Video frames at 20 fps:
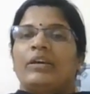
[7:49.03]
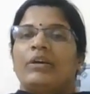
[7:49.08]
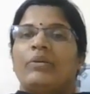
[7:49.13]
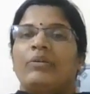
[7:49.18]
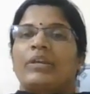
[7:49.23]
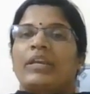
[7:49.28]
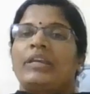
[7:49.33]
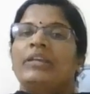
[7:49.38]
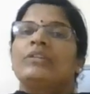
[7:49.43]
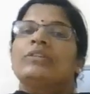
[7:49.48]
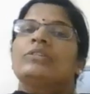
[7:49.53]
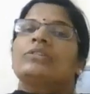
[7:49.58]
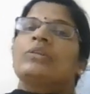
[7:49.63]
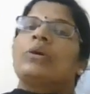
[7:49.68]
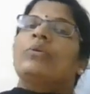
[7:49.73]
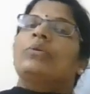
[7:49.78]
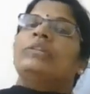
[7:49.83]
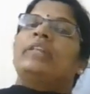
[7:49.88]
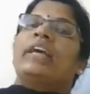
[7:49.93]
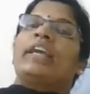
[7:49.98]
Okay.
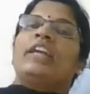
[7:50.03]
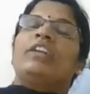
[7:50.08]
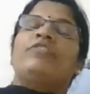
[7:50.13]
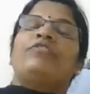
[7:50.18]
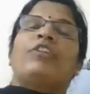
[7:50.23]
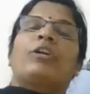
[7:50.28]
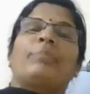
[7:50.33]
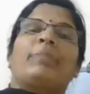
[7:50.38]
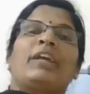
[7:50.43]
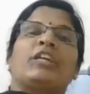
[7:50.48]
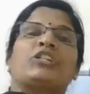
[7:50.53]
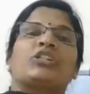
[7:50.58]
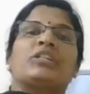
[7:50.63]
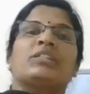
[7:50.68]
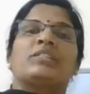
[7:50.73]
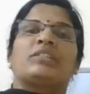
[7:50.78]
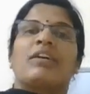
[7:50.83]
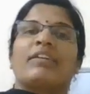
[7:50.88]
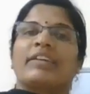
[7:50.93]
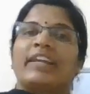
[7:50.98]
So the
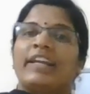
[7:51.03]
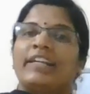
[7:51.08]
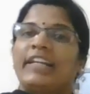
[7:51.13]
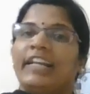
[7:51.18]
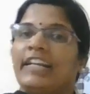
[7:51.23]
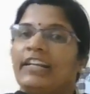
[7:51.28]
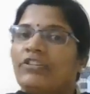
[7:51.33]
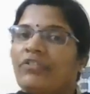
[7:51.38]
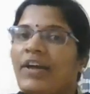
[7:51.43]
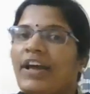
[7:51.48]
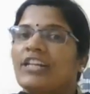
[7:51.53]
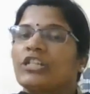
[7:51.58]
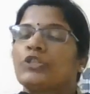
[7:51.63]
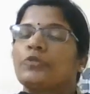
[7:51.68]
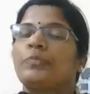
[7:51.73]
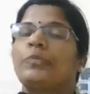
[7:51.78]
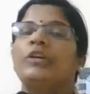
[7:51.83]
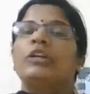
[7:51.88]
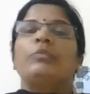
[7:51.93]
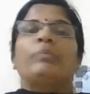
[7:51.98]
informations are getting
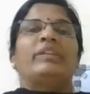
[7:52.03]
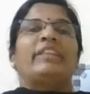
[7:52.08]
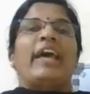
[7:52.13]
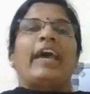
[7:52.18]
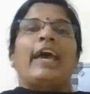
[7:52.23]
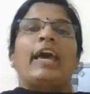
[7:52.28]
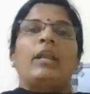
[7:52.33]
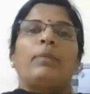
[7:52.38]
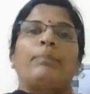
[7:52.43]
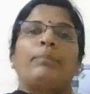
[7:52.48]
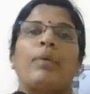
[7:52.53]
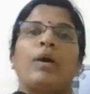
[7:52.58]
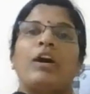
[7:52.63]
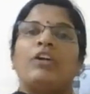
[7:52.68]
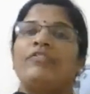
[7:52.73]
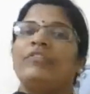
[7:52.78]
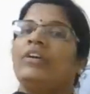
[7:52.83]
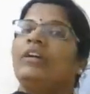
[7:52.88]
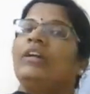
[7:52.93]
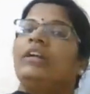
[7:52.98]
transferred with the help
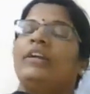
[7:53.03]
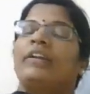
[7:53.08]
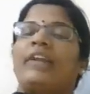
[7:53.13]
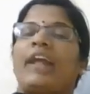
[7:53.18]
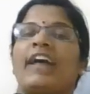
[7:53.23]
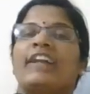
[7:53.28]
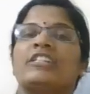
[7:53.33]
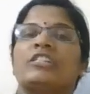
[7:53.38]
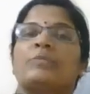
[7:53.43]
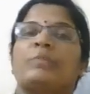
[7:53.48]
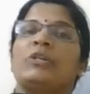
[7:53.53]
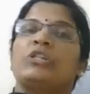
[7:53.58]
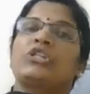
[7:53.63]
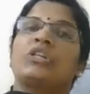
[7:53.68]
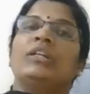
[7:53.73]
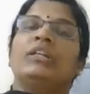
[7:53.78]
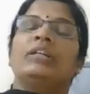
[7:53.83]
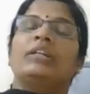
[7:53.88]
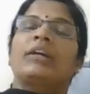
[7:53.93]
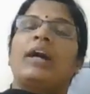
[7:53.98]
of
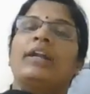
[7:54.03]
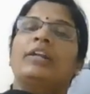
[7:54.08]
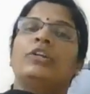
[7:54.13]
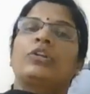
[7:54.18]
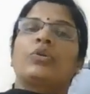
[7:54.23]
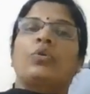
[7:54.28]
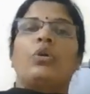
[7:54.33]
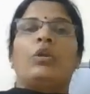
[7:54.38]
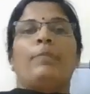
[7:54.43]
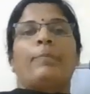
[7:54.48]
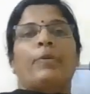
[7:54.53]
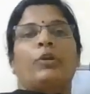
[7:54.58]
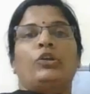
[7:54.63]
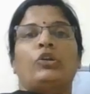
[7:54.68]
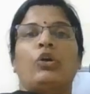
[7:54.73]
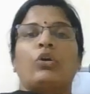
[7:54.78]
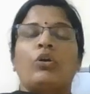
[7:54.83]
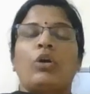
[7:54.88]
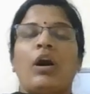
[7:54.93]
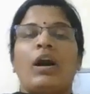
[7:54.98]
transmission control
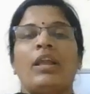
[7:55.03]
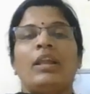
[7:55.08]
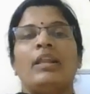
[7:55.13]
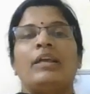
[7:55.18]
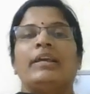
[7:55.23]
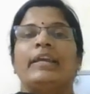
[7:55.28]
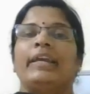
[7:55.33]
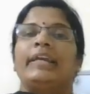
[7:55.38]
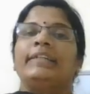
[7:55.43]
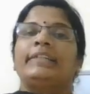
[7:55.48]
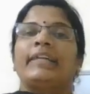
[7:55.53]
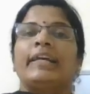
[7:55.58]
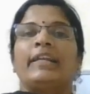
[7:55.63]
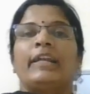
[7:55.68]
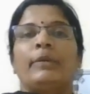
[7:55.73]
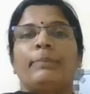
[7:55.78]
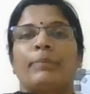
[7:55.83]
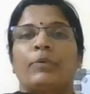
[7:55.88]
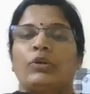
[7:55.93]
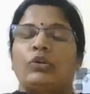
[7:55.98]
protocol,
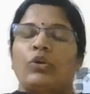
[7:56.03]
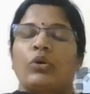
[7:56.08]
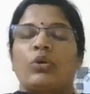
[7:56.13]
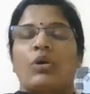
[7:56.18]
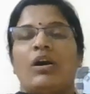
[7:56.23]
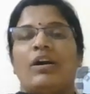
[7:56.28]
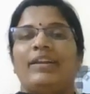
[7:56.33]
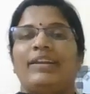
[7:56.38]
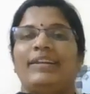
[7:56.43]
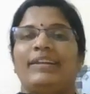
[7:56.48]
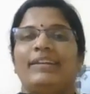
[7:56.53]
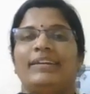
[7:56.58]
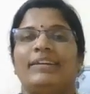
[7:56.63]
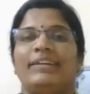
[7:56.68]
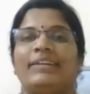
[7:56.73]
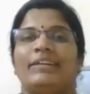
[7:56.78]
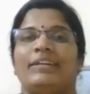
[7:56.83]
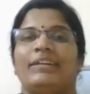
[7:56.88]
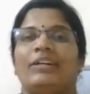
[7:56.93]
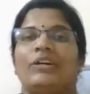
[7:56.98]
internet protocol.
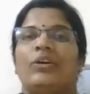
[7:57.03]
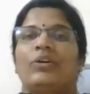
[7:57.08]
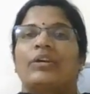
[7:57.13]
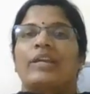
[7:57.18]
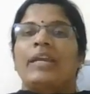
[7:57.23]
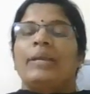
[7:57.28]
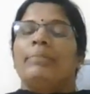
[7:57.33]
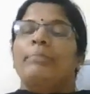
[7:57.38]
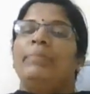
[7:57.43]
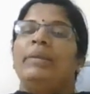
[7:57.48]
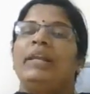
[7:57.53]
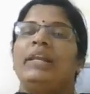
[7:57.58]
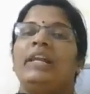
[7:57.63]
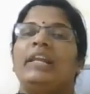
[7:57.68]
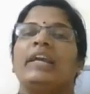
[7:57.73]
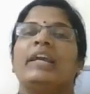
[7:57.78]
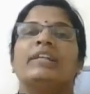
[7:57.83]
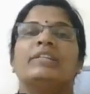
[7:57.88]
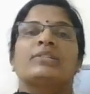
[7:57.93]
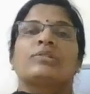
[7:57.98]
Okay,
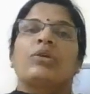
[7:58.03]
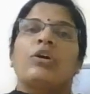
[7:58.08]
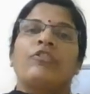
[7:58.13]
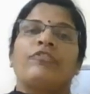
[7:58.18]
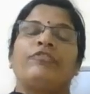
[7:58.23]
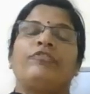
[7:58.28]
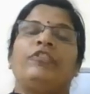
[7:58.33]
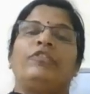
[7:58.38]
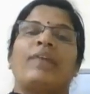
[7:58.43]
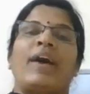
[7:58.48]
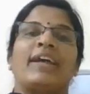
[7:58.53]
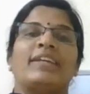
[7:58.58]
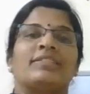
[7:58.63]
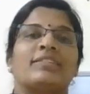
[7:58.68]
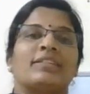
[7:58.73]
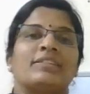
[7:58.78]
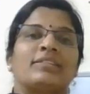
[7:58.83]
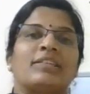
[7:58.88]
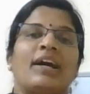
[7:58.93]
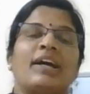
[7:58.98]
billions of
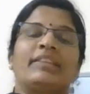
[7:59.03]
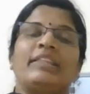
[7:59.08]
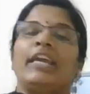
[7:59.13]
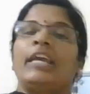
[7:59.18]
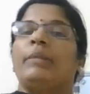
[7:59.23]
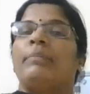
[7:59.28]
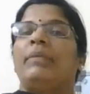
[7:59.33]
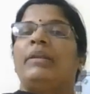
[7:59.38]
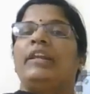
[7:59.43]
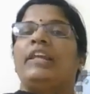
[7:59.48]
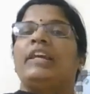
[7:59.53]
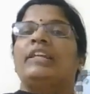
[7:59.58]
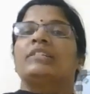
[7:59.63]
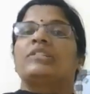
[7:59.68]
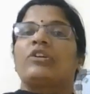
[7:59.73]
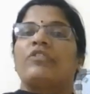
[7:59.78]
devices are there, billions